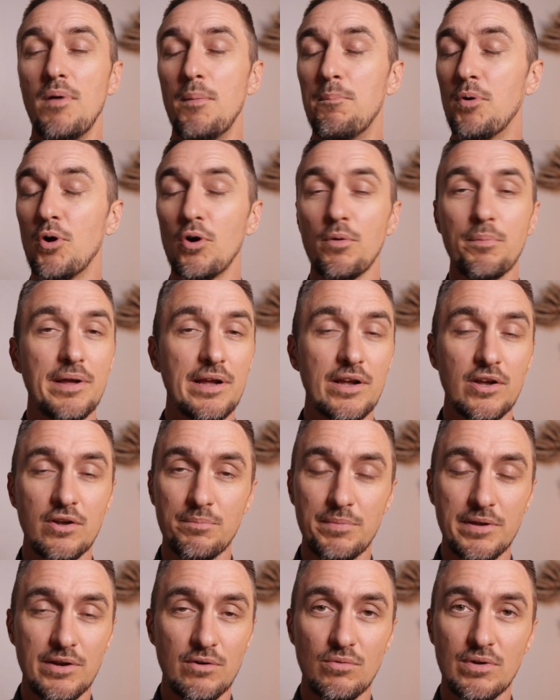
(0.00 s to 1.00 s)
Burping
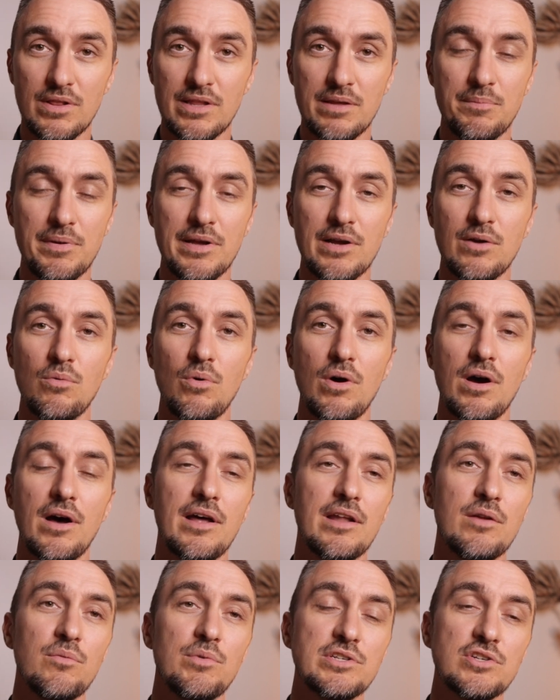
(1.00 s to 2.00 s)
could be a really big
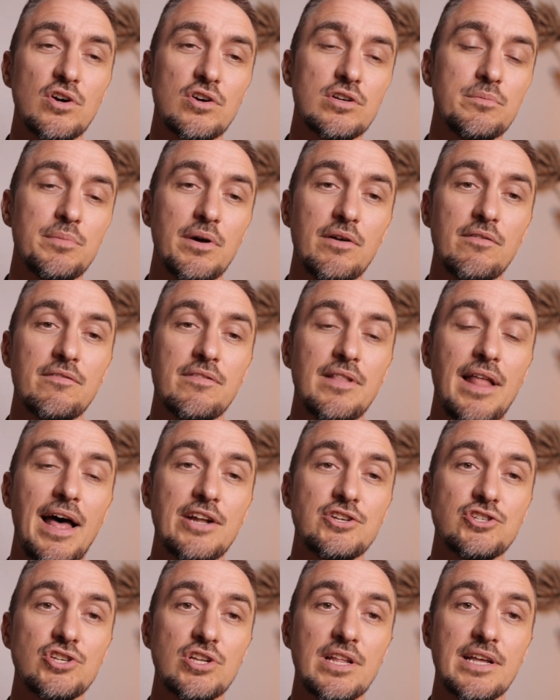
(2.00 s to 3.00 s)
one. We talked about
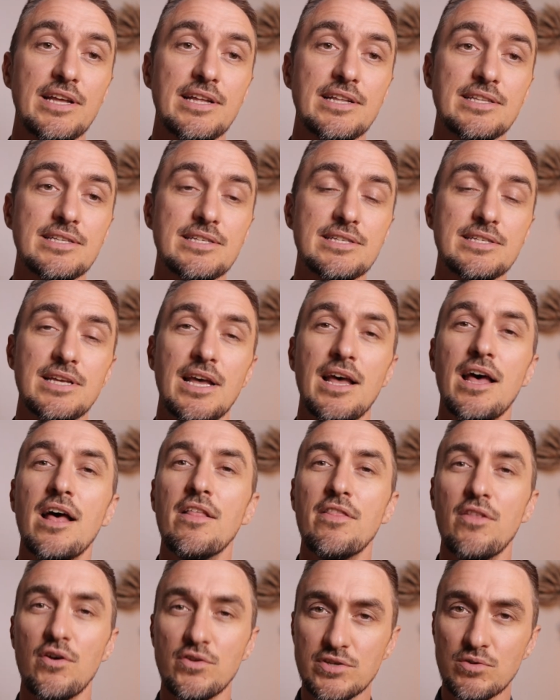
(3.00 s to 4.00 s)
flatulence.
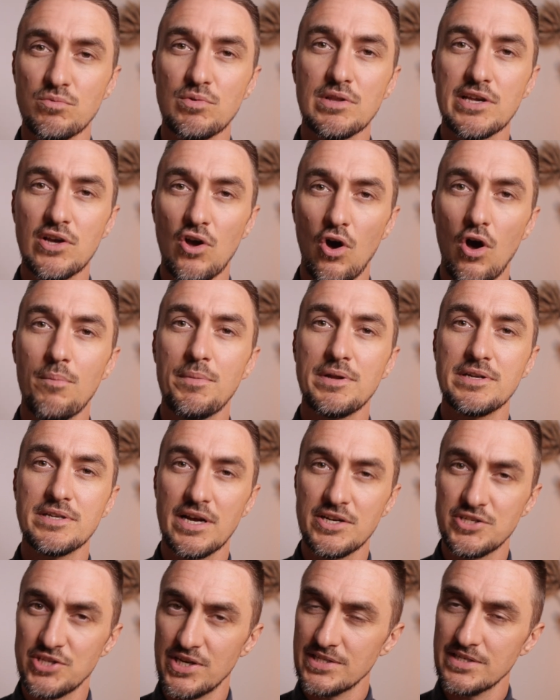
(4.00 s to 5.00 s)
Those are really common
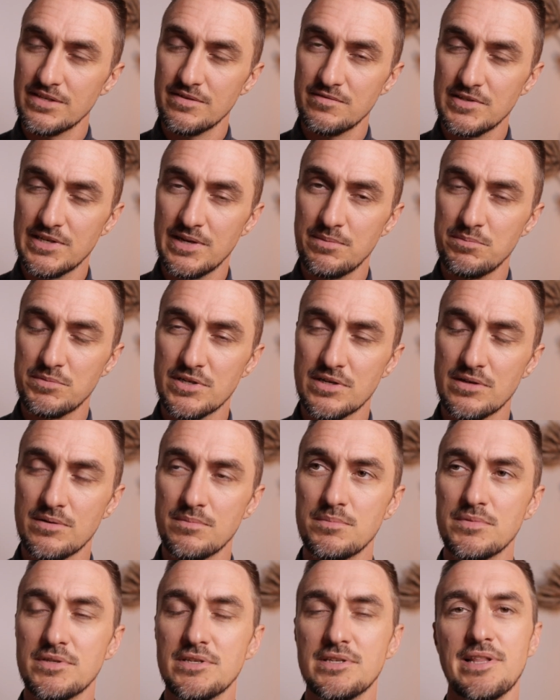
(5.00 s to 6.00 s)
digestive
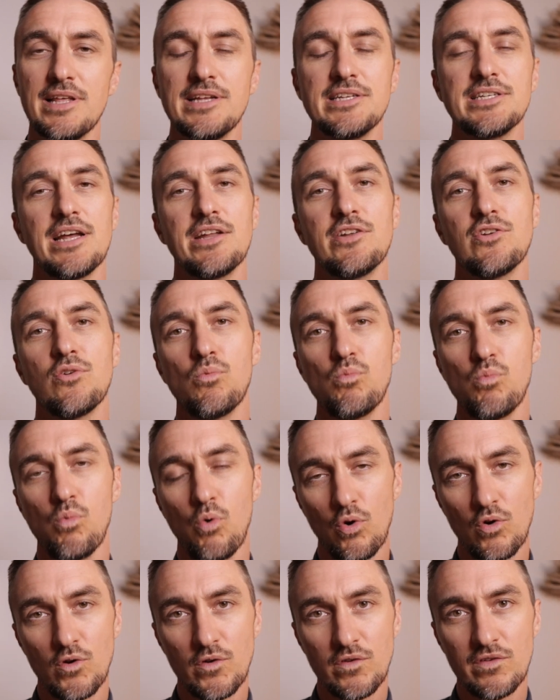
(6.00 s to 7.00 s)
symptoms. They tend to
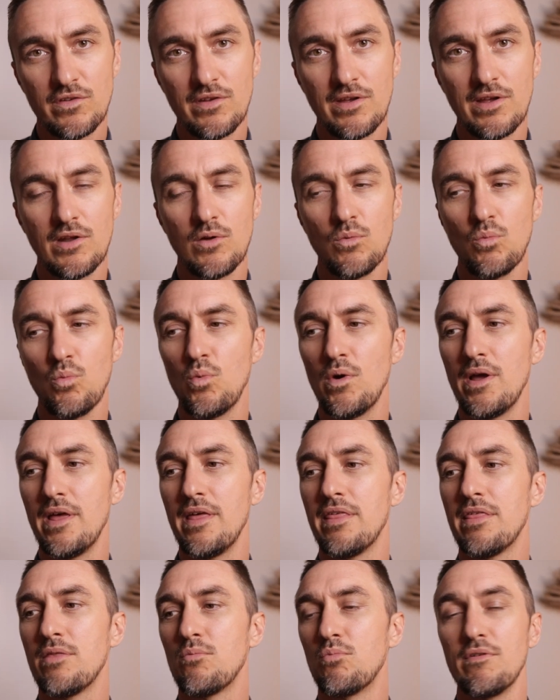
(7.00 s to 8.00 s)
worsen
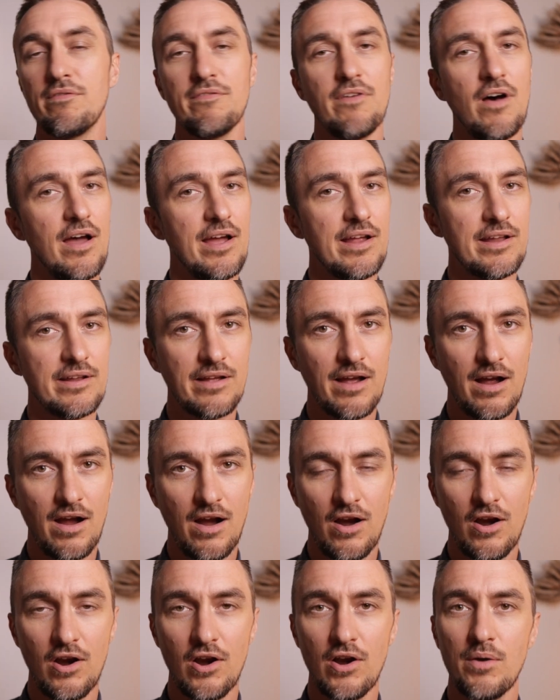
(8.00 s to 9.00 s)
with refined
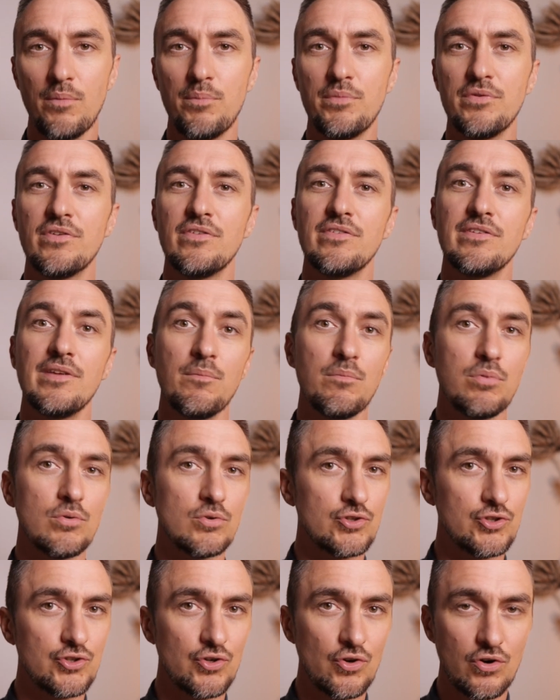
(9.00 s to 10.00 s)
carbs,
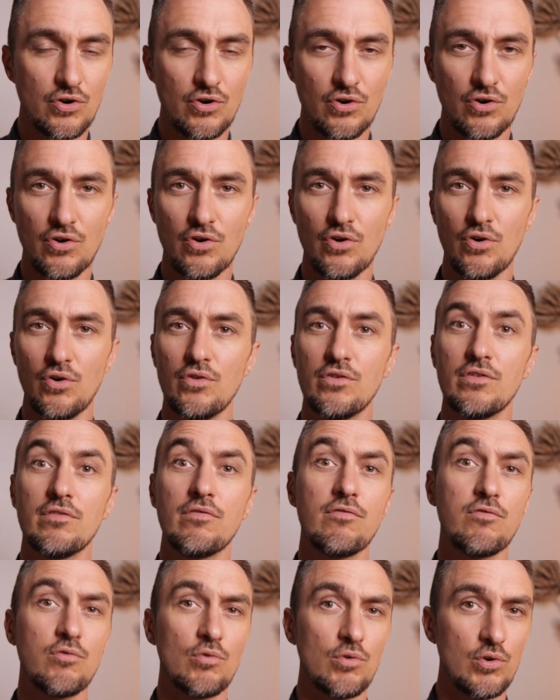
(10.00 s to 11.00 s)
simple sugars,
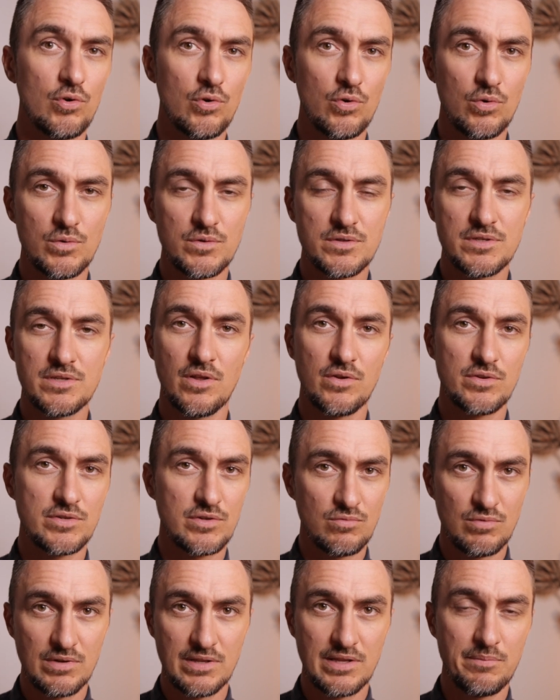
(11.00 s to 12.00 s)
fruits. Those
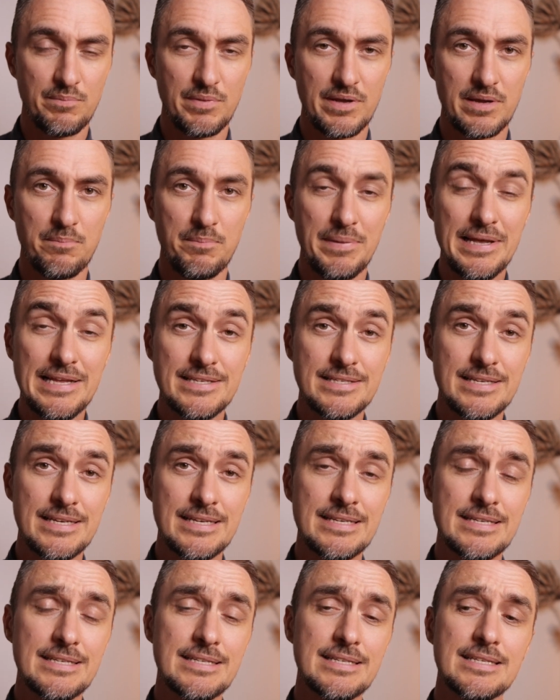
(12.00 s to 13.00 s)
are really big
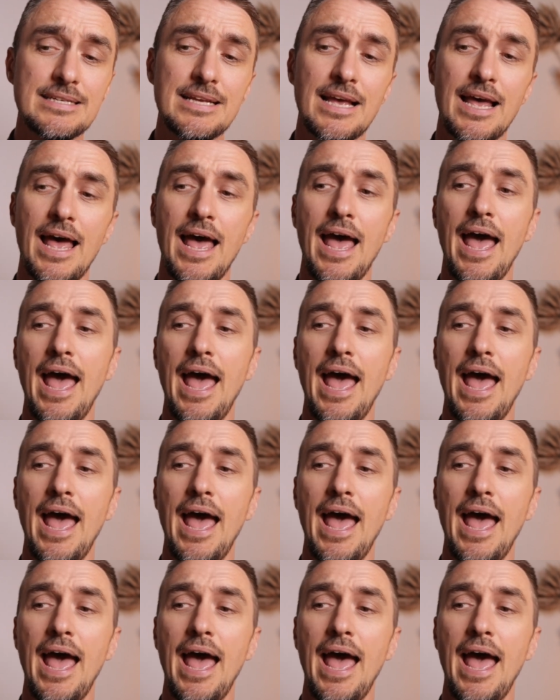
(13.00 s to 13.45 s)
pieces.